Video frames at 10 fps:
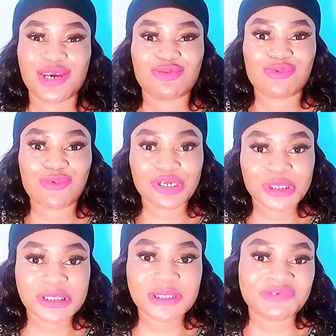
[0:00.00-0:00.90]

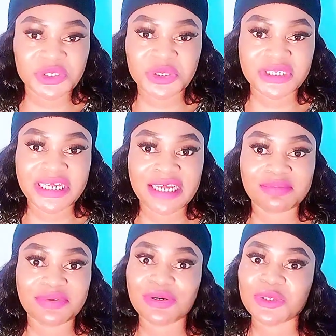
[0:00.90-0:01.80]
watch this video to the end,
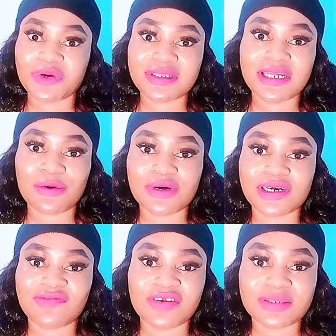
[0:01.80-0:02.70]
because what I will
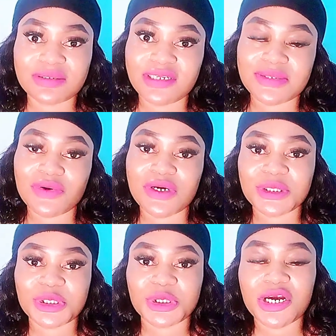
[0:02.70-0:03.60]
reveal today is going
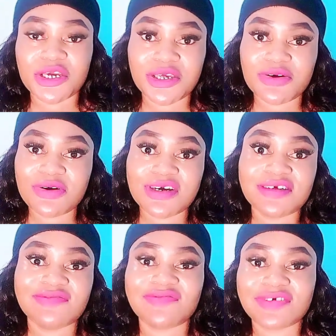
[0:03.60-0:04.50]
to shock you
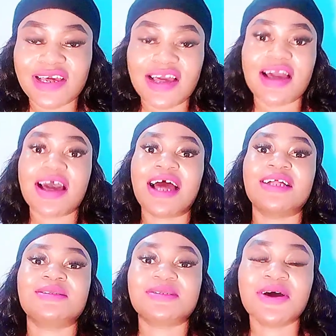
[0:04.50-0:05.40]
if
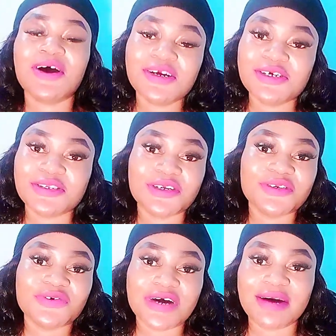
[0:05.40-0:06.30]
at all you
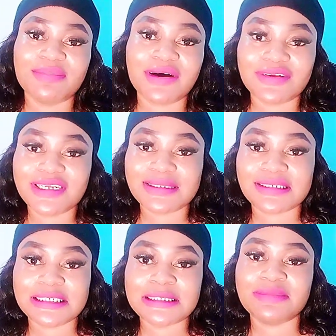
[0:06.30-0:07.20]
don't know about these
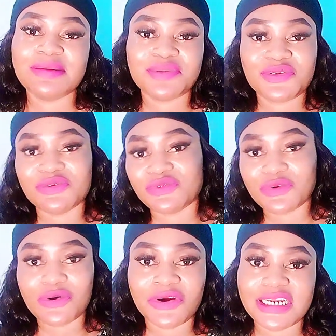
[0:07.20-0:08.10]
things. Maybe you
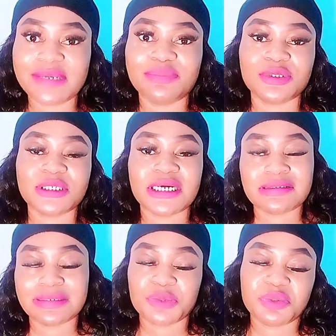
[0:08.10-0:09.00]
know already, but
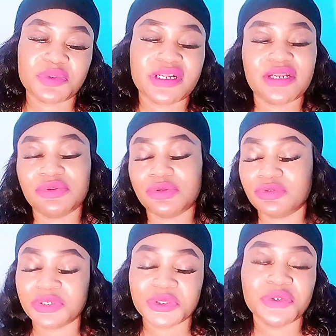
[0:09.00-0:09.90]
there's some people that
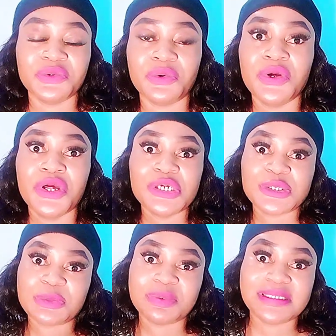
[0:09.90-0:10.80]
does not know.
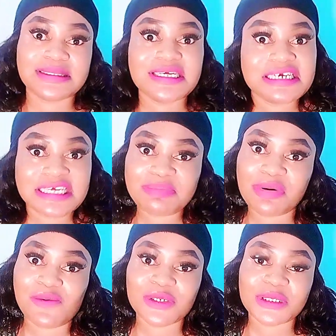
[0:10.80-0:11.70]
So please keep
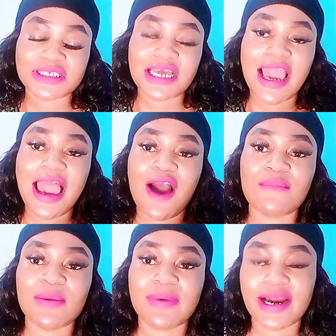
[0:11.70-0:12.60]
on watching. I'll
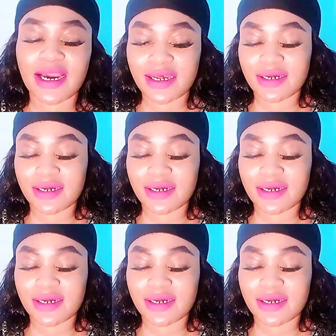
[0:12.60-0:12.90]
be back.